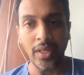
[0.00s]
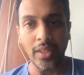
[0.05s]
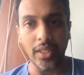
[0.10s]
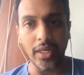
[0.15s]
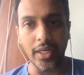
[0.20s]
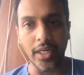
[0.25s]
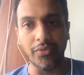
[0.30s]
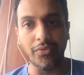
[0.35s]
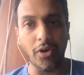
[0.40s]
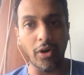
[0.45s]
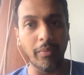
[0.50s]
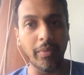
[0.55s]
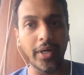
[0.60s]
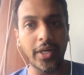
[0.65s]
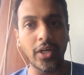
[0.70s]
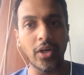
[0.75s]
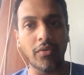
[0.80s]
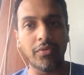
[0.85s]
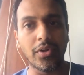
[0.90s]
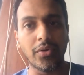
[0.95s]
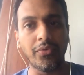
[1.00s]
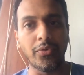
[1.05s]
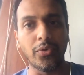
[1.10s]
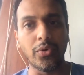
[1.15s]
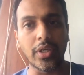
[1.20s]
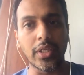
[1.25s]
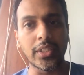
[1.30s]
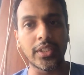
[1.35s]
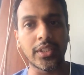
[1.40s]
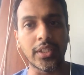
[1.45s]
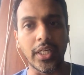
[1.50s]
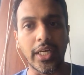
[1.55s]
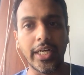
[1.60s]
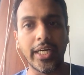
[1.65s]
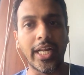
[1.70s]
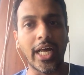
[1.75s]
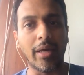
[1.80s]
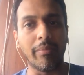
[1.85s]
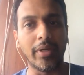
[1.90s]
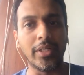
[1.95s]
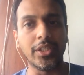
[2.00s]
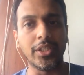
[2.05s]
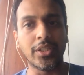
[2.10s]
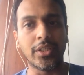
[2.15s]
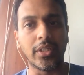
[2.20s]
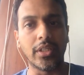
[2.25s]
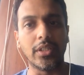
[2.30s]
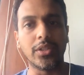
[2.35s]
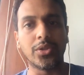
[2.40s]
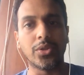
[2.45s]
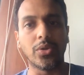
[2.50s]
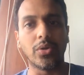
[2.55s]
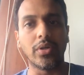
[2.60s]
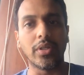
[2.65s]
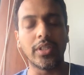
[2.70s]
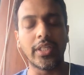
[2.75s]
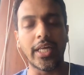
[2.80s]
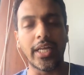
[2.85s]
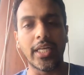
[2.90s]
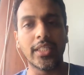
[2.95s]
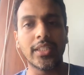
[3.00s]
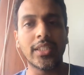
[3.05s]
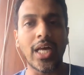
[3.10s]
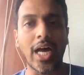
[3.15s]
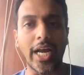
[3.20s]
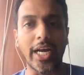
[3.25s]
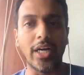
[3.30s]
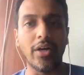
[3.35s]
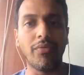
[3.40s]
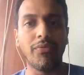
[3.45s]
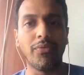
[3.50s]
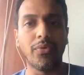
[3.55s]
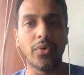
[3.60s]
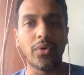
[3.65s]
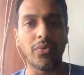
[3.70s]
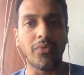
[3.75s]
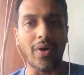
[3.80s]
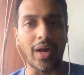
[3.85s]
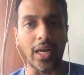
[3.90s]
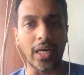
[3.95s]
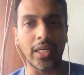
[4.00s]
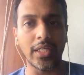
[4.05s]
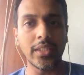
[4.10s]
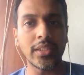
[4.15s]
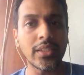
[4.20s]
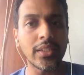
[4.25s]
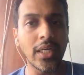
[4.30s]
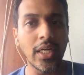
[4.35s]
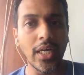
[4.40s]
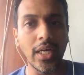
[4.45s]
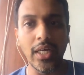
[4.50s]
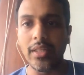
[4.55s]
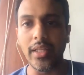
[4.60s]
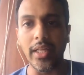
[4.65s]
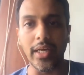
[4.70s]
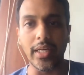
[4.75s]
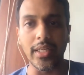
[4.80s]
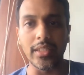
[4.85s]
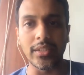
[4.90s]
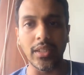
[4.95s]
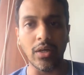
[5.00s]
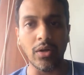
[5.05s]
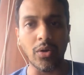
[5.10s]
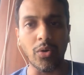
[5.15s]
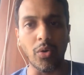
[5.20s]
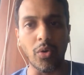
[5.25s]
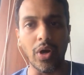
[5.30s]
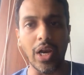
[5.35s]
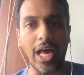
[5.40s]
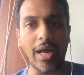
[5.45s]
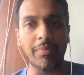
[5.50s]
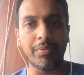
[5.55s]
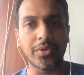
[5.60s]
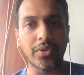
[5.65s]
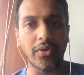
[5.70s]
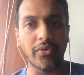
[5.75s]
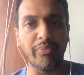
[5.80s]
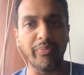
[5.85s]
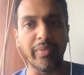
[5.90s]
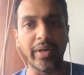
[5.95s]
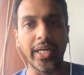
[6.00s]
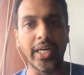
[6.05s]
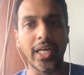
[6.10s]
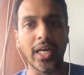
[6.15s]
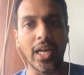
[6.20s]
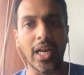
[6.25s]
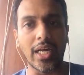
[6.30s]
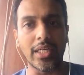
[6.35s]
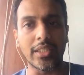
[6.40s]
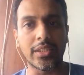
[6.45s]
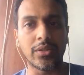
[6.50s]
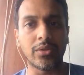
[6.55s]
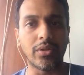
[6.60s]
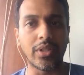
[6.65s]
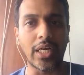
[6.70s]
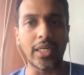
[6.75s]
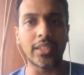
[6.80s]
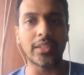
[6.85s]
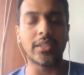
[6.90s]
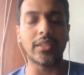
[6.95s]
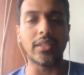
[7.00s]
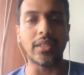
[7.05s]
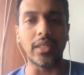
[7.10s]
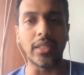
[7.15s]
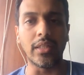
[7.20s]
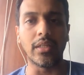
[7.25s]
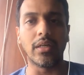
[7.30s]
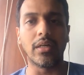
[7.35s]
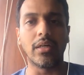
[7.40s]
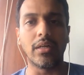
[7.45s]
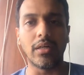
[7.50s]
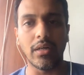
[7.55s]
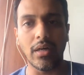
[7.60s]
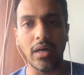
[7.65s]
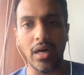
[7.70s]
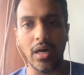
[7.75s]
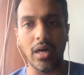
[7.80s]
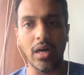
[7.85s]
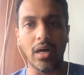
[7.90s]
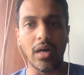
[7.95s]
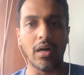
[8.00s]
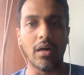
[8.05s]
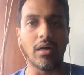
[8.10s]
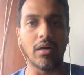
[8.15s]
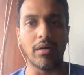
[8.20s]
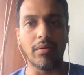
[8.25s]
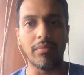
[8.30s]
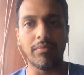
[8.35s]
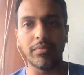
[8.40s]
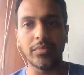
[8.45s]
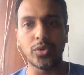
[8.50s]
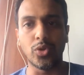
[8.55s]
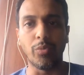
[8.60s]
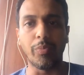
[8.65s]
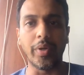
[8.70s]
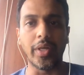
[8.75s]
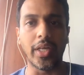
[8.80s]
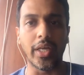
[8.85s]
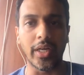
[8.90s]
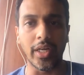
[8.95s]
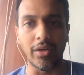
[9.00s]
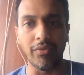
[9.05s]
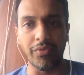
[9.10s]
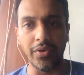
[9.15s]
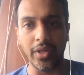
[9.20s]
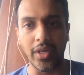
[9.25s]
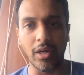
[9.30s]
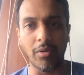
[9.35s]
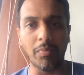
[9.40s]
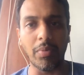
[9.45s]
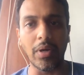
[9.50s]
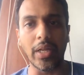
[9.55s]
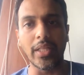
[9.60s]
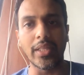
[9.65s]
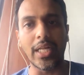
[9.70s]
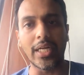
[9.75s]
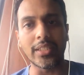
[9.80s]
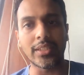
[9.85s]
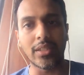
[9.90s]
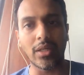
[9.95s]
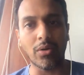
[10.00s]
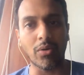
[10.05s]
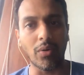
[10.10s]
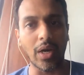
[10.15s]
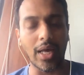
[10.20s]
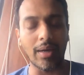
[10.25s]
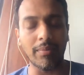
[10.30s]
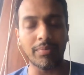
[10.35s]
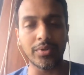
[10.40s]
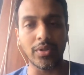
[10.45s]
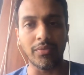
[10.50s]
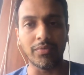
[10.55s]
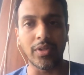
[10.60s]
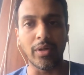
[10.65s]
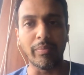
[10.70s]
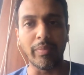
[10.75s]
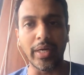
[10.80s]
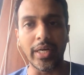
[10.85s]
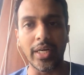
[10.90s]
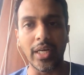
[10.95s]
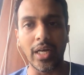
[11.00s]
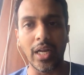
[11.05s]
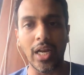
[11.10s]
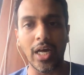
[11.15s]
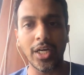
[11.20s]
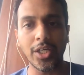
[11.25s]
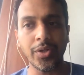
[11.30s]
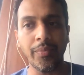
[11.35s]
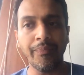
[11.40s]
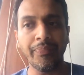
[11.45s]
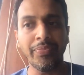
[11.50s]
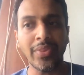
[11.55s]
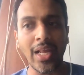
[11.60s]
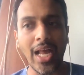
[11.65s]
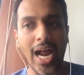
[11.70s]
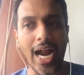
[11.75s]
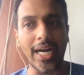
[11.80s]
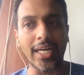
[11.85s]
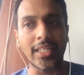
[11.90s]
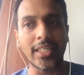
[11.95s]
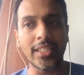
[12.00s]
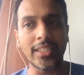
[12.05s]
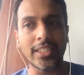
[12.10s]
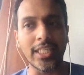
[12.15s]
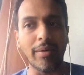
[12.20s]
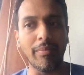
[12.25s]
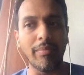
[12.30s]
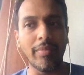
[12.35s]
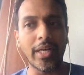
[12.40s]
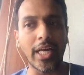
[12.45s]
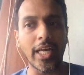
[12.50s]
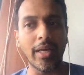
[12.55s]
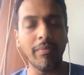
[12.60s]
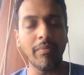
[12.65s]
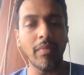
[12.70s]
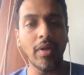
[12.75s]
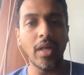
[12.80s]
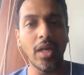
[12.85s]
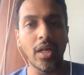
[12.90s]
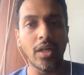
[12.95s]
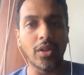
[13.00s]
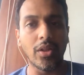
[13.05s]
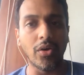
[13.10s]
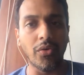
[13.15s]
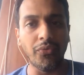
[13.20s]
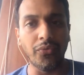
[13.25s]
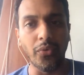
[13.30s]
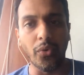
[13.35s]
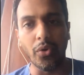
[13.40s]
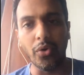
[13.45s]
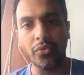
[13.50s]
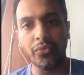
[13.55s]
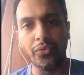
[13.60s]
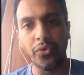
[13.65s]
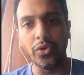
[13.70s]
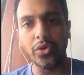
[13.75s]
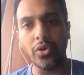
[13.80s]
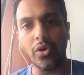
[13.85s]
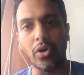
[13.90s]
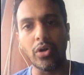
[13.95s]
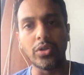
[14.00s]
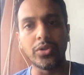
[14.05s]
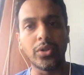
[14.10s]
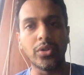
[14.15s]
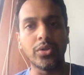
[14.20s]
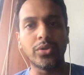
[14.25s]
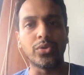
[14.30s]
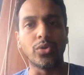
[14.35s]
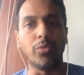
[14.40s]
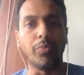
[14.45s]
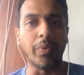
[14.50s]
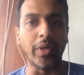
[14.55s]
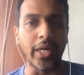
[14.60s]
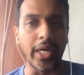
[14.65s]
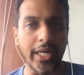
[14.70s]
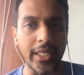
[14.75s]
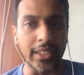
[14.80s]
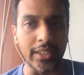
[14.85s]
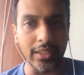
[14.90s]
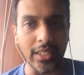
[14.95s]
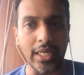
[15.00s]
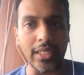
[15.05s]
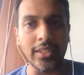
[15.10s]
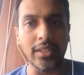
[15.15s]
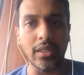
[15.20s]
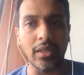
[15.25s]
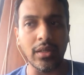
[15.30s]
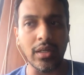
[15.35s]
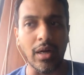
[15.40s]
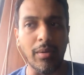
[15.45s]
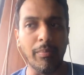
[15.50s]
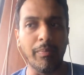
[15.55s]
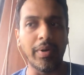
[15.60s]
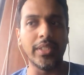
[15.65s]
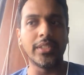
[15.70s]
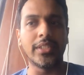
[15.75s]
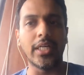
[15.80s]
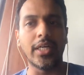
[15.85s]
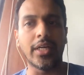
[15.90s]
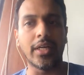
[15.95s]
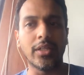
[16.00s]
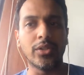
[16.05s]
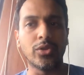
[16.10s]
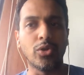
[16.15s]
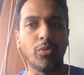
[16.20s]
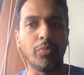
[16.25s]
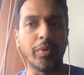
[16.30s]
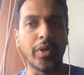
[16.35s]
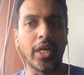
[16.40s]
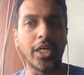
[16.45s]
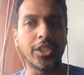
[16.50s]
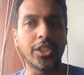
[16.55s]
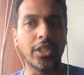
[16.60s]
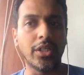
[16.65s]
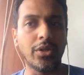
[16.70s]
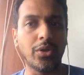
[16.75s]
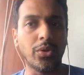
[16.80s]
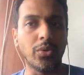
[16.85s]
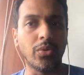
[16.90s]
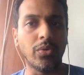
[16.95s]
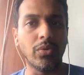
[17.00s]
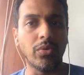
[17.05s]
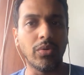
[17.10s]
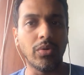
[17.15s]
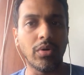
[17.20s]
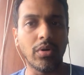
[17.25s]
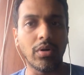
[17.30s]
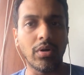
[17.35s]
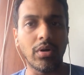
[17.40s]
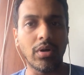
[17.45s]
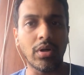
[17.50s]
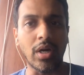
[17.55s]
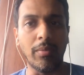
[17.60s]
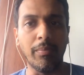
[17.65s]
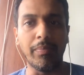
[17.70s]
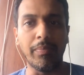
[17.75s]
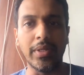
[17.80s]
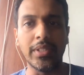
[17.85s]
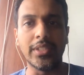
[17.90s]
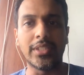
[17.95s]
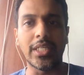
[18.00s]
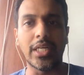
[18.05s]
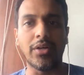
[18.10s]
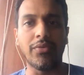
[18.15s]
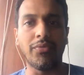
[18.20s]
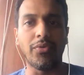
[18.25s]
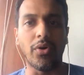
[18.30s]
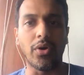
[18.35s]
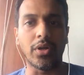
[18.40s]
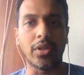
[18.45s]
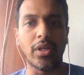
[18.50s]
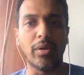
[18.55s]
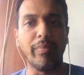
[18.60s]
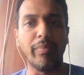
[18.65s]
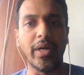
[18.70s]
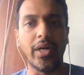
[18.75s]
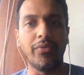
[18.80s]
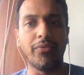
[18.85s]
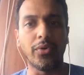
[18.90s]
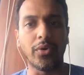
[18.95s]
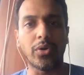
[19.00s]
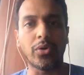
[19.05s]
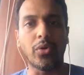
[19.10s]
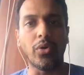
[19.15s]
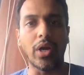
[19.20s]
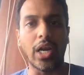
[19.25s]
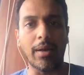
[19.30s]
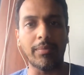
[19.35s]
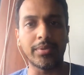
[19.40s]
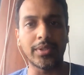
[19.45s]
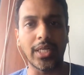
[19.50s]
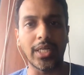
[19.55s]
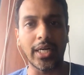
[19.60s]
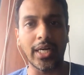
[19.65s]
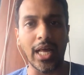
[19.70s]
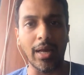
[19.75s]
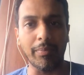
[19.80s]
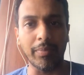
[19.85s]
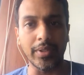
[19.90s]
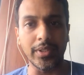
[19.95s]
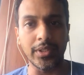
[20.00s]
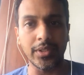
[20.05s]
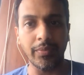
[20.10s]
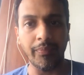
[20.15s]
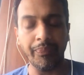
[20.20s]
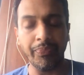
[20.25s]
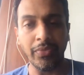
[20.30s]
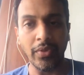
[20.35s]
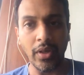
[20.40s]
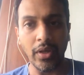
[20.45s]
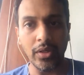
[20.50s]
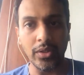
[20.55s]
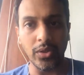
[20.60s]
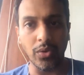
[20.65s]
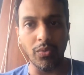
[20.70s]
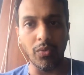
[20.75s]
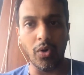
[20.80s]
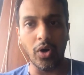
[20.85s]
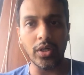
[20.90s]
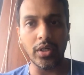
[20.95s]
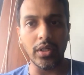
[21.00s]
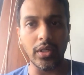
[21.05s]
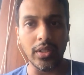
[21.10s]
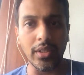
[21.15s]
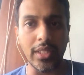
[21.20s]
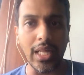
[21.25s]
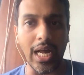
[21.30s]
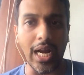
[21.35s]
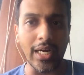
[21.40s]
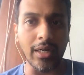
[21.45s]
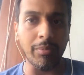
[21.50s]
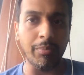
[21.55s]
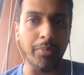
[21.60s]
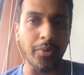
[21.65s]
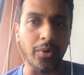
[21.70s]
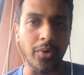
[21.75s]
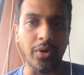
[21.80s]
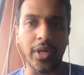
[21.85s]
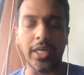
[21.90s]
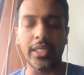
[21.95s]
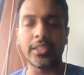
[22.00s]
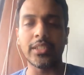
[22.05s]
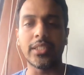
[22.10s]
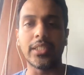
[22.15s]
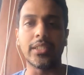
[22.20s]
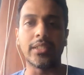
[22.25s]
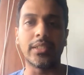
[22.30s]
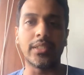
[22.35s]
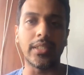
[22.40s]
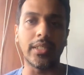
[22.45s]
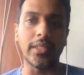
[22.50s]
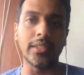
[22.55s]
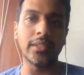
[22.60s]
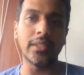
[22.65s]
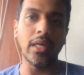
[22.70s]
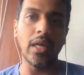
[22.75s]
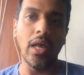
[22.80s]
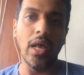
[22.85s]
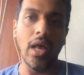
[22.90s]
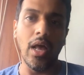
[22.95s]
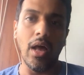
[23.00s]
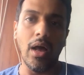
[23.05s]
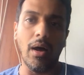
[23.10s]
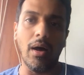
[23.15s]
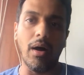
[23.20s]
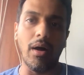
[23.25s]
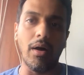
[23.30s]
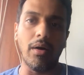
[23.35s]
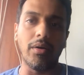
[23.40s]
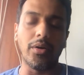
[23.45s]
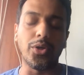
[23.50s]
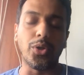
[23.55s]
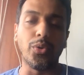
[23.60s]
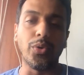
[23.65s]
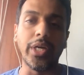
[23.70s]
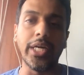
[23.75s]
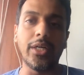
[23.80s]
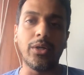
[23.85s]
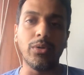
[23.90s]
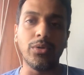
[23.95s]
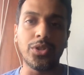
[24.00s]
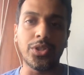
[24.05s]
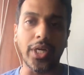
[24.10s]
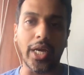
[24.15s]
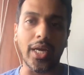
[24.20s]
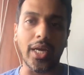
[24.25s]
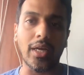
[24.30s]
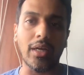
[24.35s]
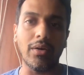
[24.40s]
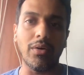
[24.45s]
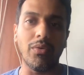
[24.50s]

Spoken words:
The deformity of the foot is three-dimensional. So there is hind foot valgus, there is a collapse of medial arch. So that's in the superior inferior plane, that's the collapse of the medial arch. At the same time, the forefoot also supinates. That's a compensatory supination to compensate for the midfoot collapse that happens. So what that progresses is you need to check